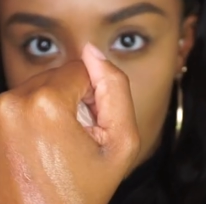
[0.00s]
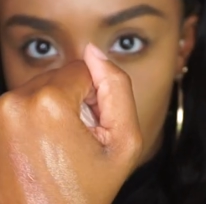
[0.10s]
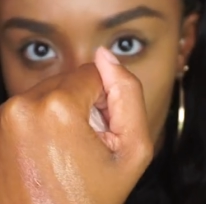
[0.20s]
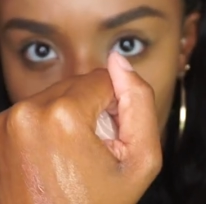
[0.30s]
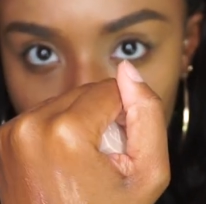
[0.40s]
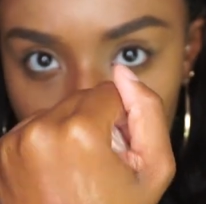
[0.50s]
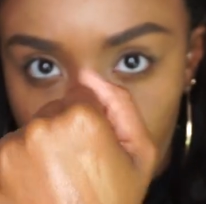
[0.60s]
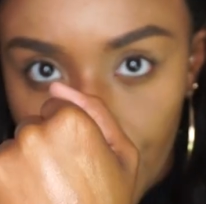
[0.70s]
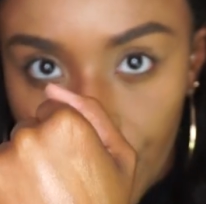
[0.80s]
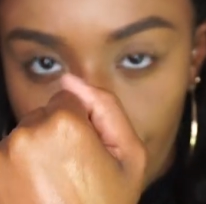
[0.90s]
So
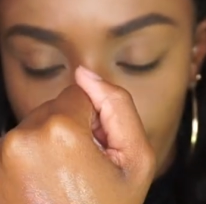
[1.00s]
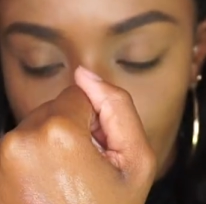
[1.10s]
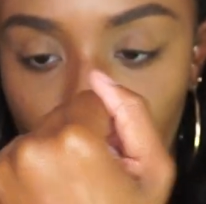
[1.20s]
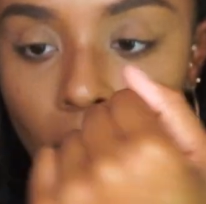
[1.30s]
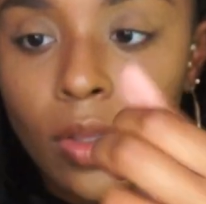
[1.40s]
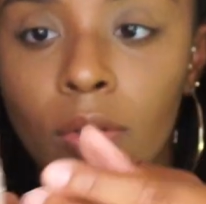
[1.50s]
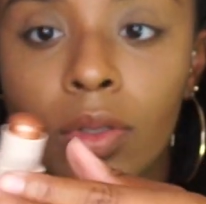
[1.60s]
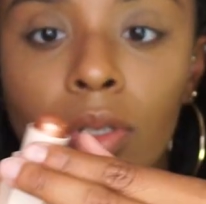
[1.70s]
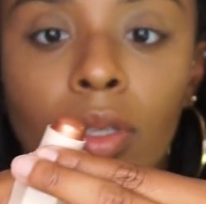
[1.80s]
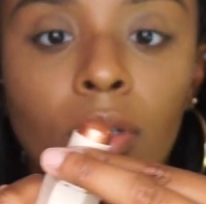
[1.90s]
yeah.
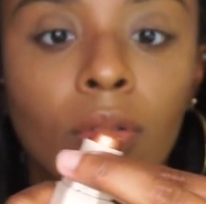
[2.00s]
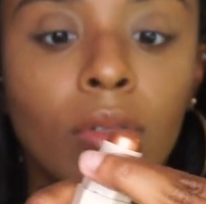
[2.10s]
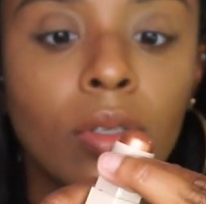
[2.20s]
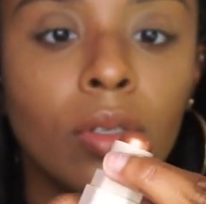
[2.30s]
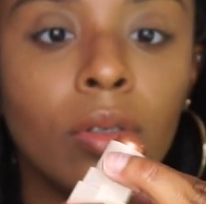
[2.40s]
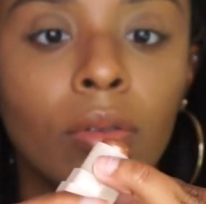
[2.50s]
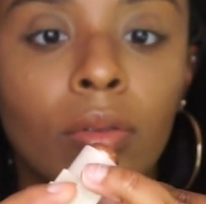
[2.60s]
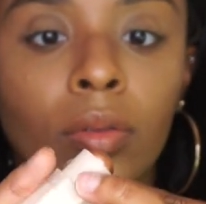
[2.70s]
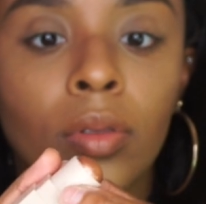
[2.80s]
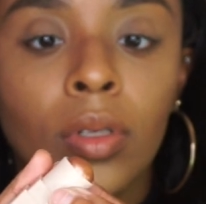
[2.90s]
Those are those two.
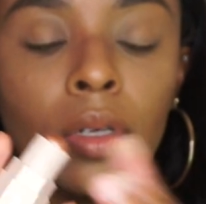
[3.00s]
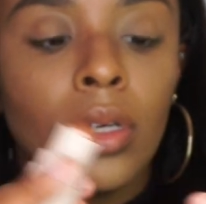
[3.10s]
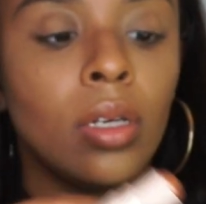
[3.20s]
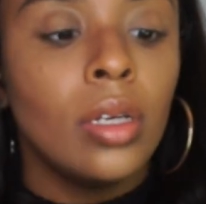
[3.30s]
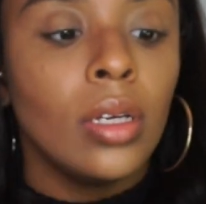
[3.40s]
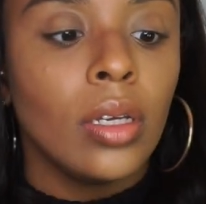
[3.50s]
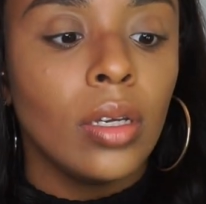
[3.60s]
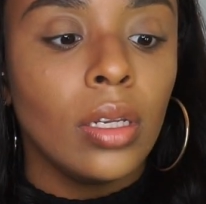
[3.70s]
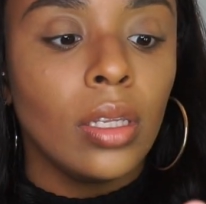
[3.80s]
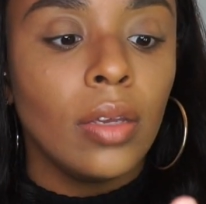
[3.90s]

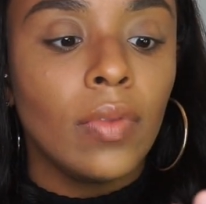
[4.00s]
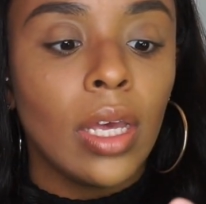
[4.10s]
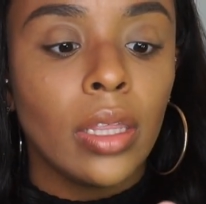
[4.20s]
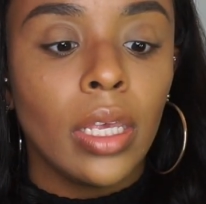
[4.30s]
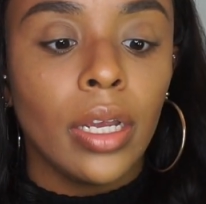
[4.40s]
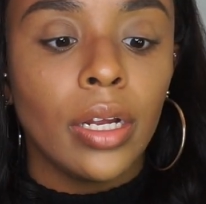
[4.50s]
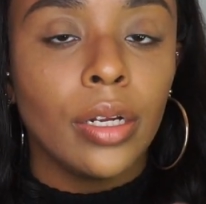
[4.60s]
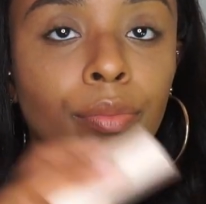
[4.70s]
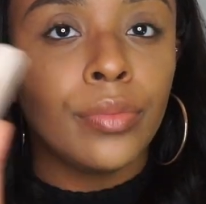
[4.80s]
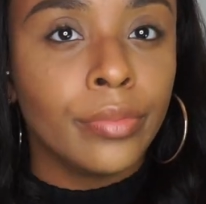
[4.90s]
Couldn't leave that
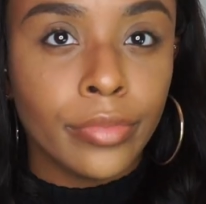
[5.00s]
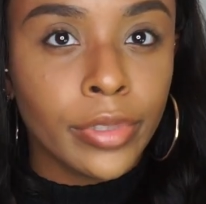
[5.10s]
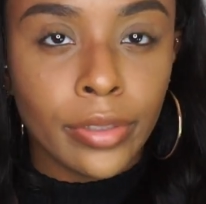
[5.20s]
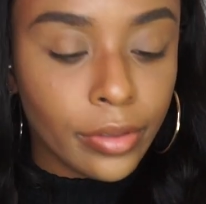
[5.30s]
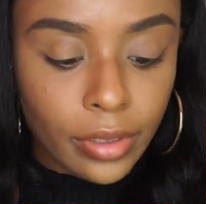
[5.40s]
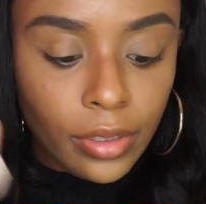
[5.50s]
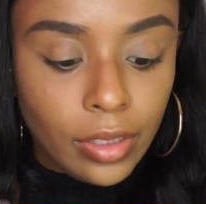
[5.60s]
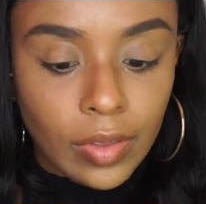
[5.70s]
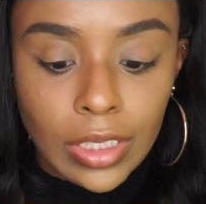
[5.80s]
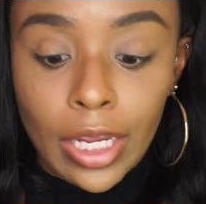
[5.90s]
there. Couldn't
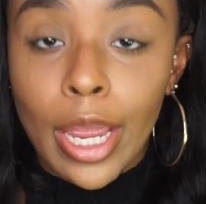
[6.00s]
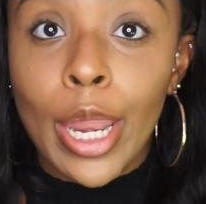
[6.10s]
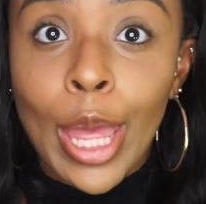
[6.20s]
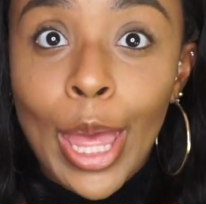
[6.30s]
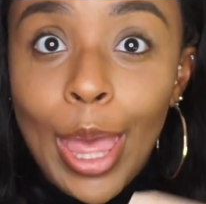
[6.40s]
leave it there.